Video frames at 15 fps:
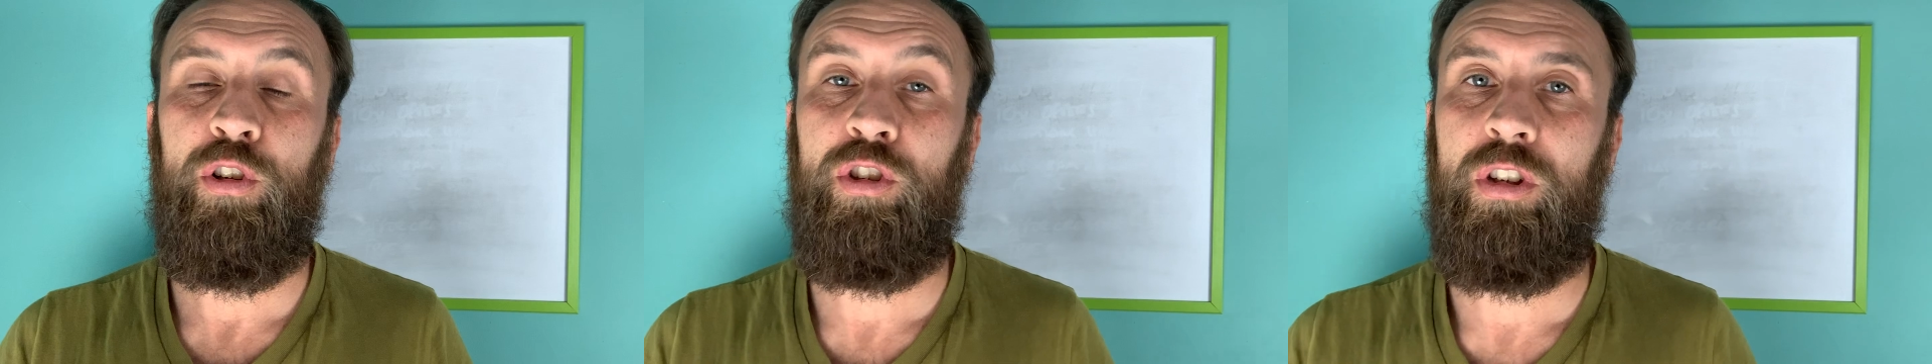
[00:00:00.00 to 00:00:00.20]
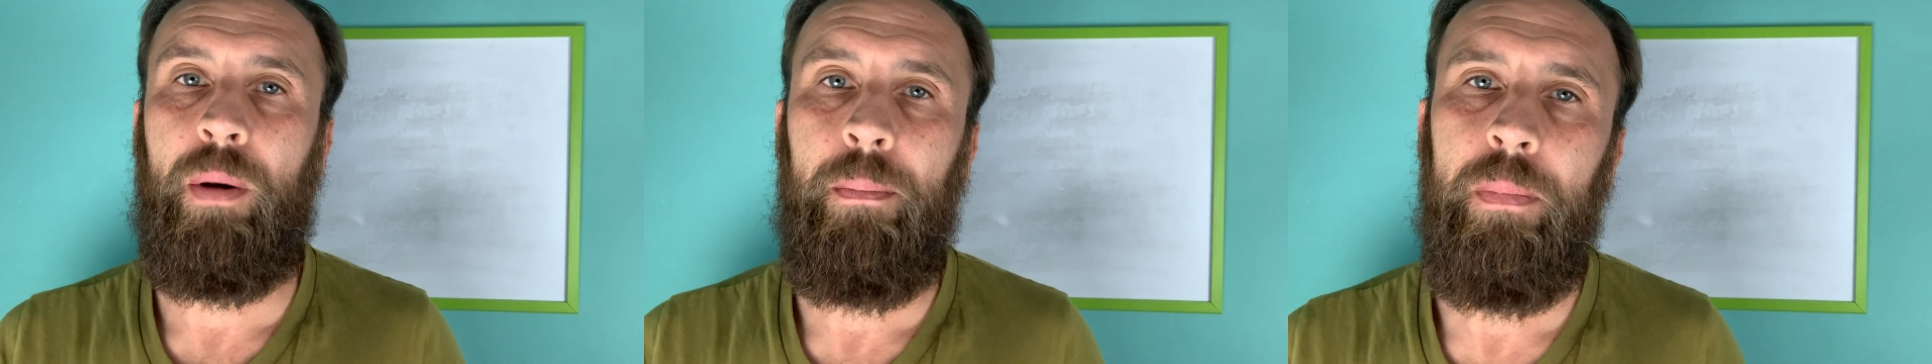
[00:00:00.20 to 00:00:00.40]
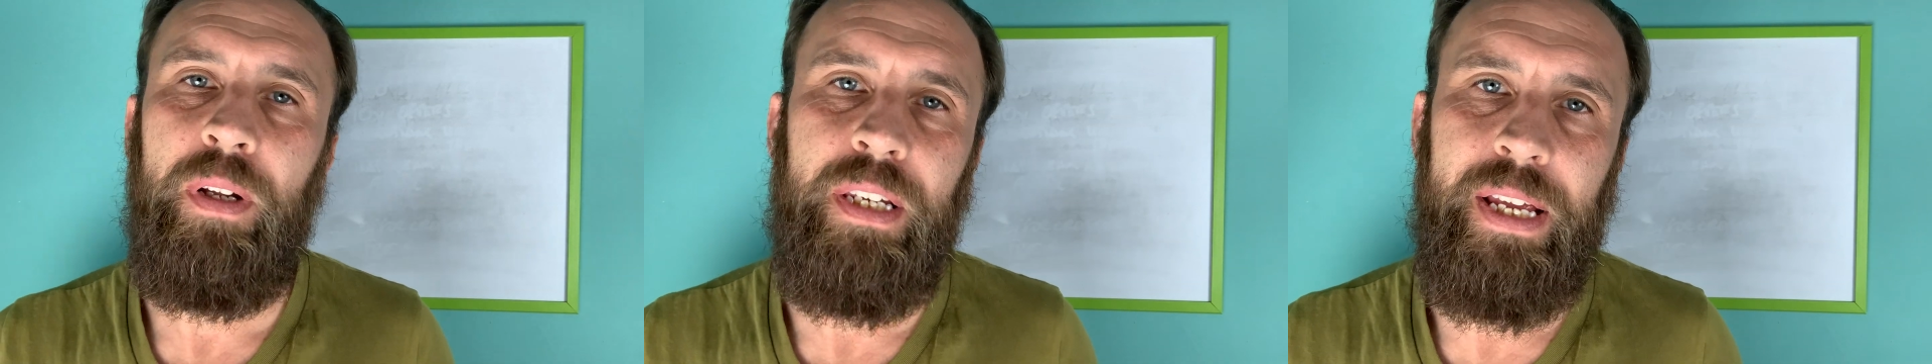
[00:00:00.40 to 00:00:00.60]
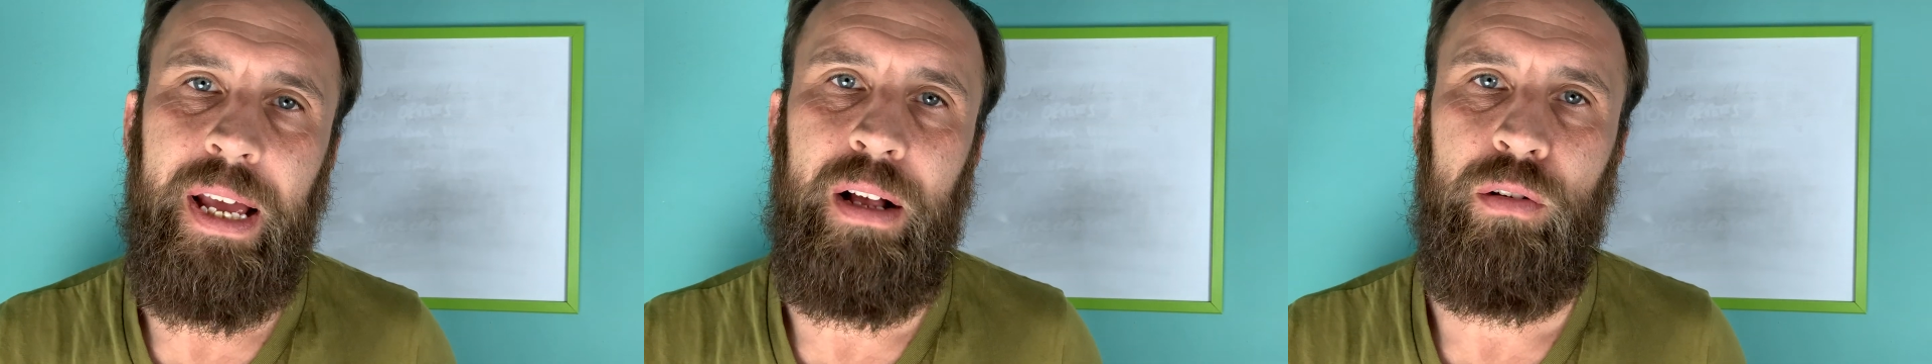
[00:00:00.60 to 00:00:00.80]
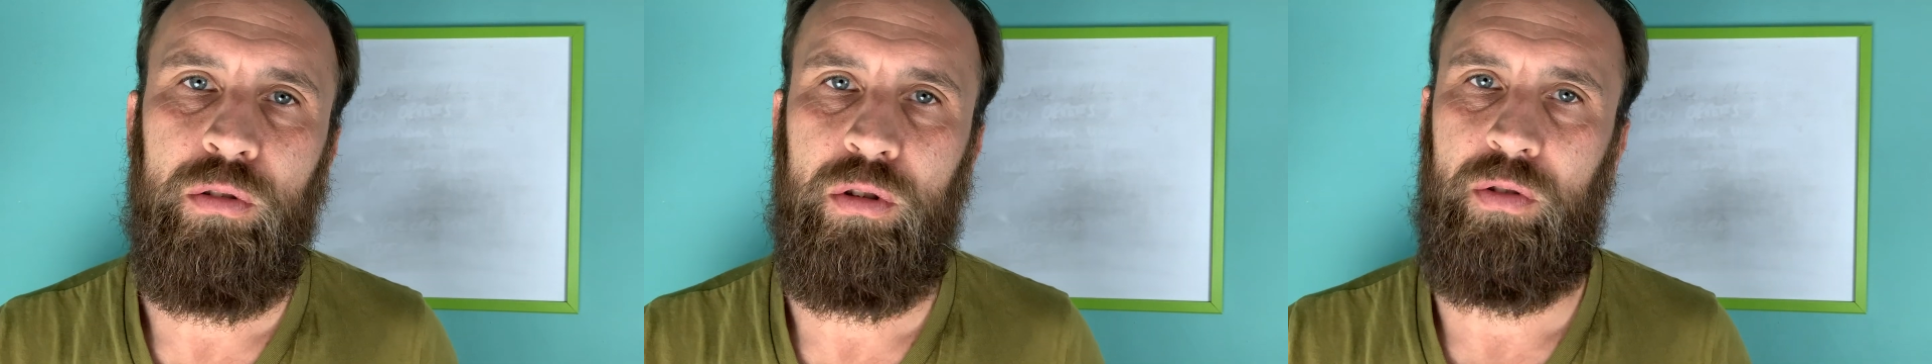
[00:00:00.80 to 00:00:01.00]
somebody
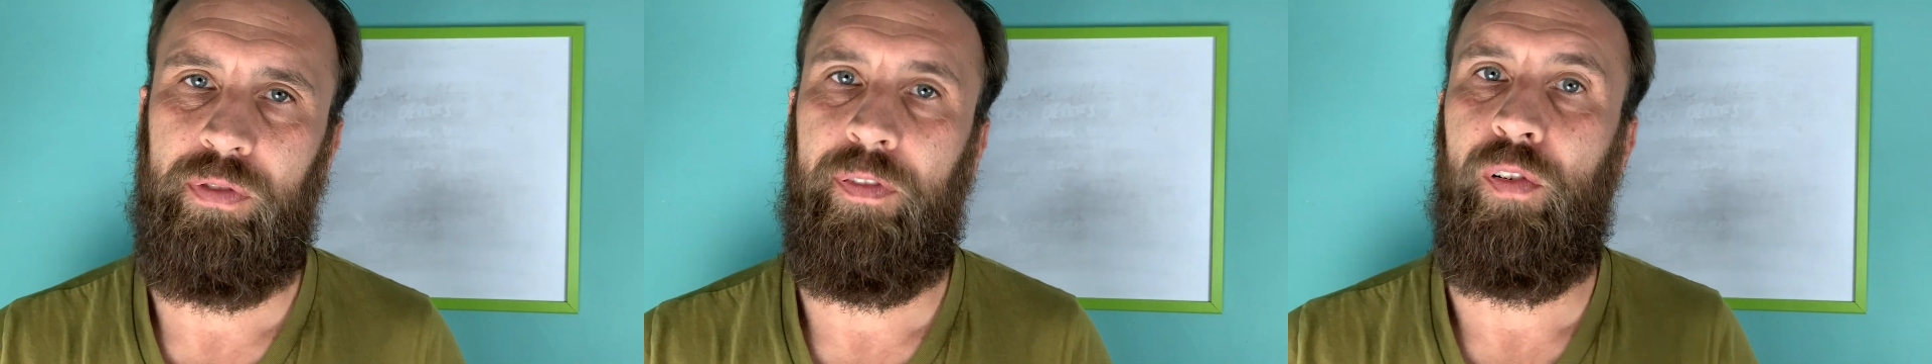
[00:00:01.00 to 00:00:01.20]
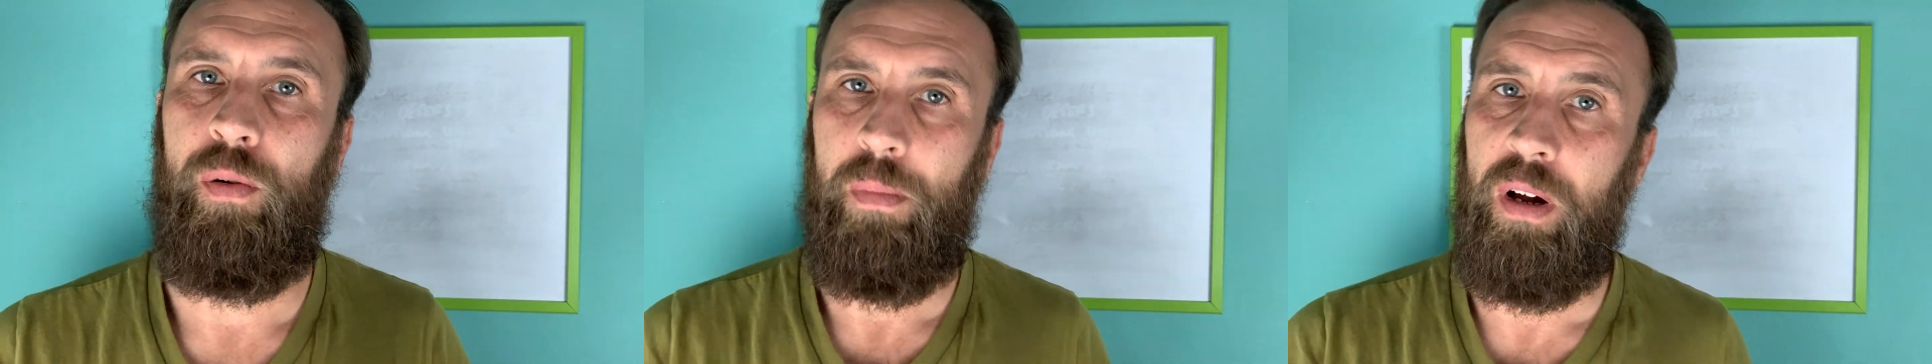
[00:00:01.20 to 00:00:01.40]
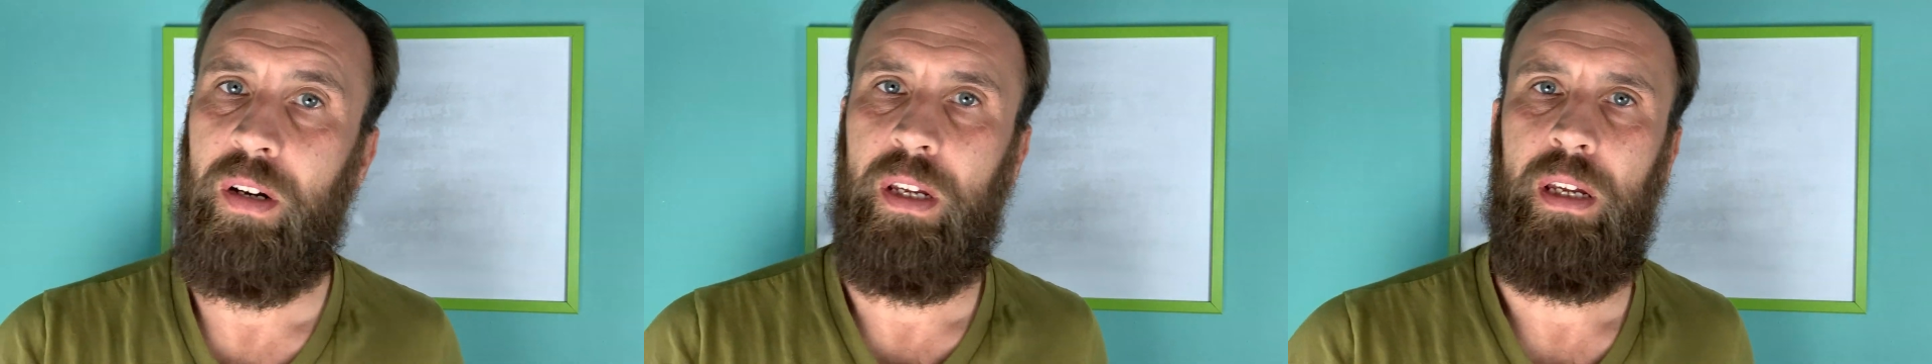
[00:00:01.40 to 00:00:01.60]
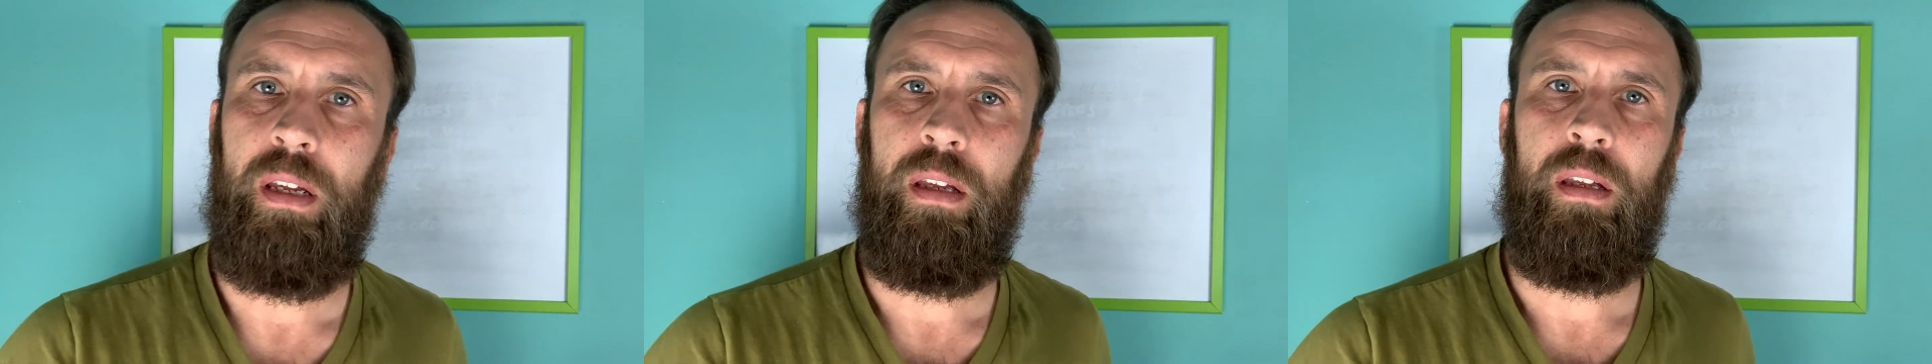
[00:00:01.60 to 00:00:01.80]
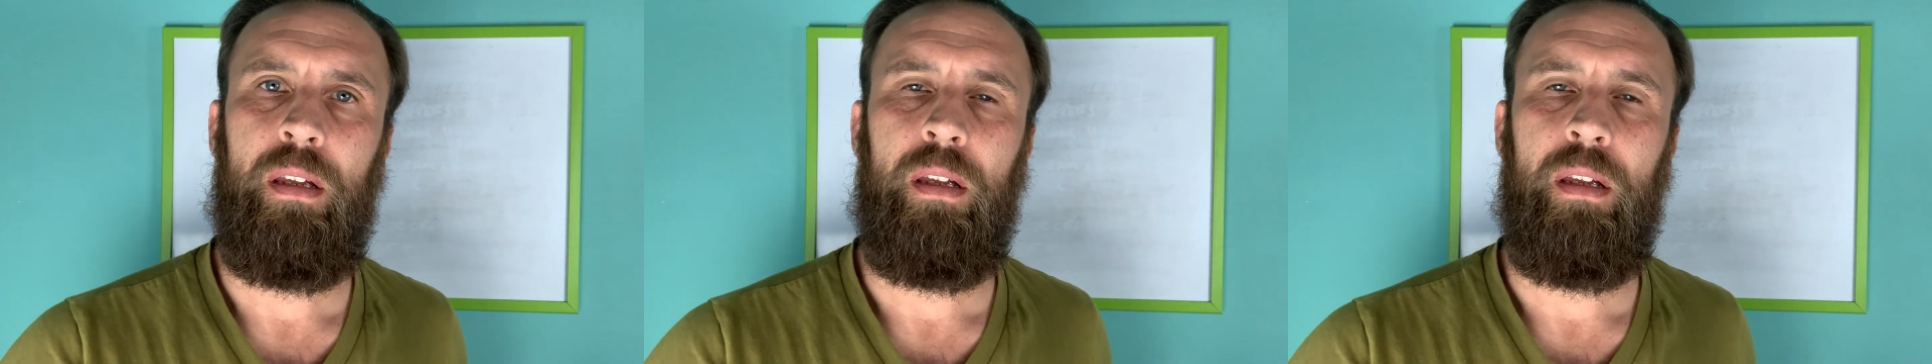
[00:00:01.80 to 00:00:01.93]
else for money